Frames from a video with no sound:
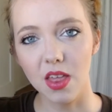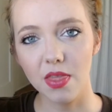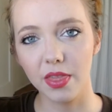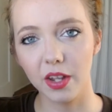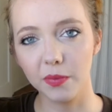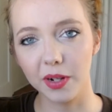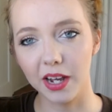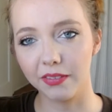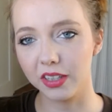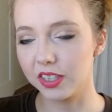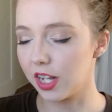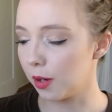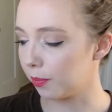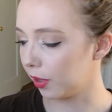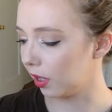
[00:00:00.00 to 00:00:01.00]
Then we have a
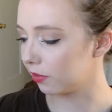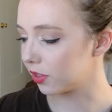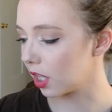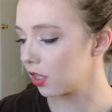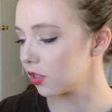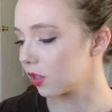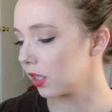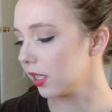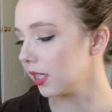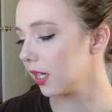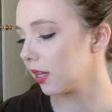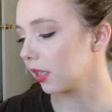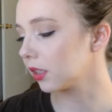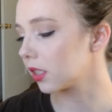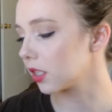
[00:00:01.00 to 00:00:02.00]
sample of
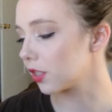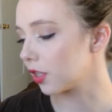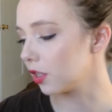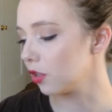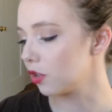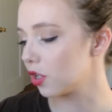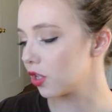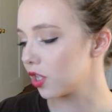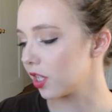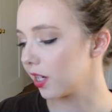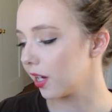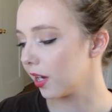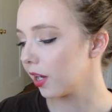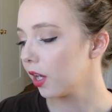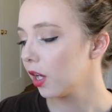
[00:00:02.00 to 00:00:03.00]
sunscreen. This is the
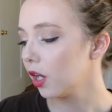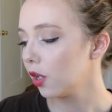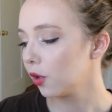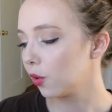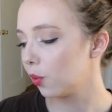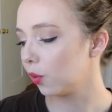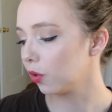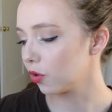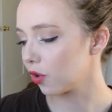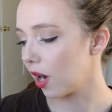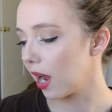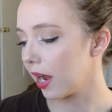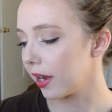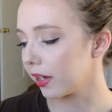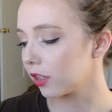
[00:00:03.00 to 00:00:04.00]
Neutrogena Cool
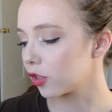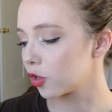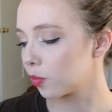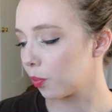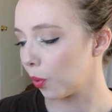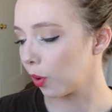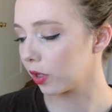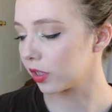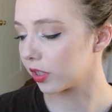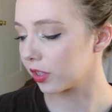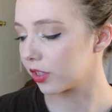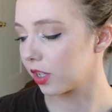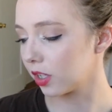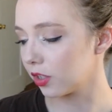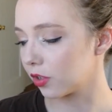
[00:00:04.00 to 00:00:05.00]
Dry Sport
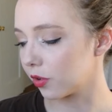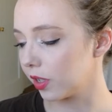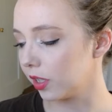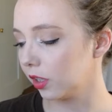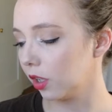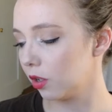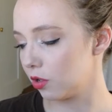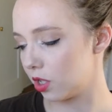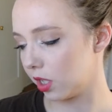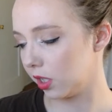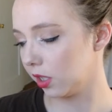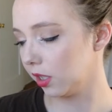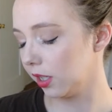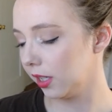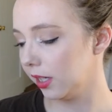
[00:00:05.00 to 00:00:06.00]
Sunscreen Lotion
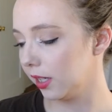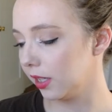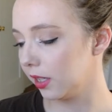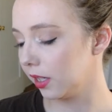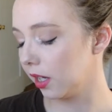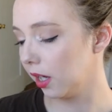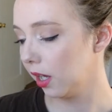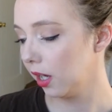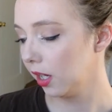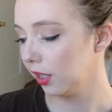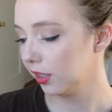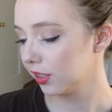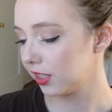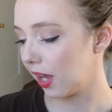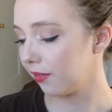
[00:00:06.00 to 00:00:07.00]
in
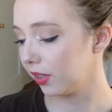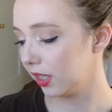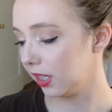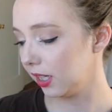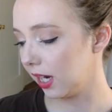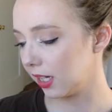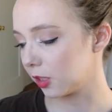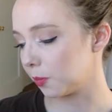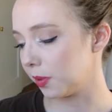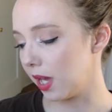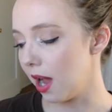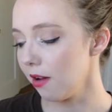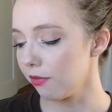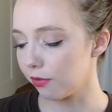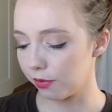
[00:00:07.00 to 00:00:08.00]
70
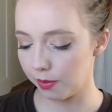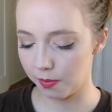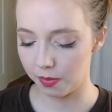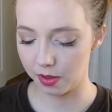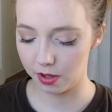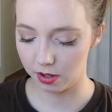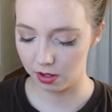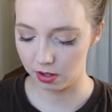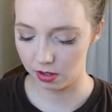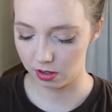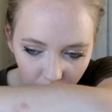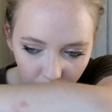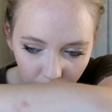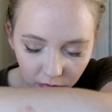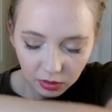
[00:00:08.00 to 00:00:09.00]
SPF.
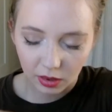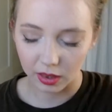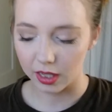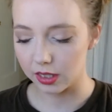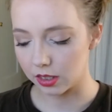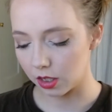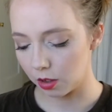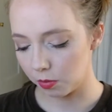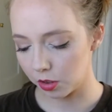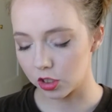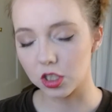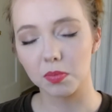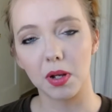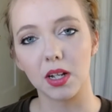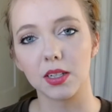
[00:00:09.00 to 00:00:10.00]
This almost
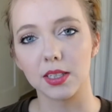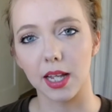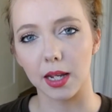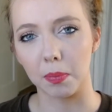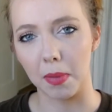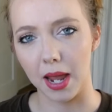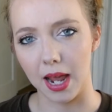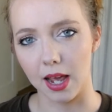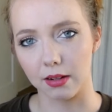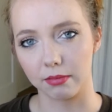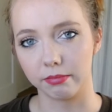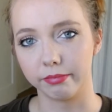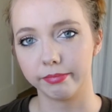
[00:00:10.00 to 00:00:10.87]
smells like man.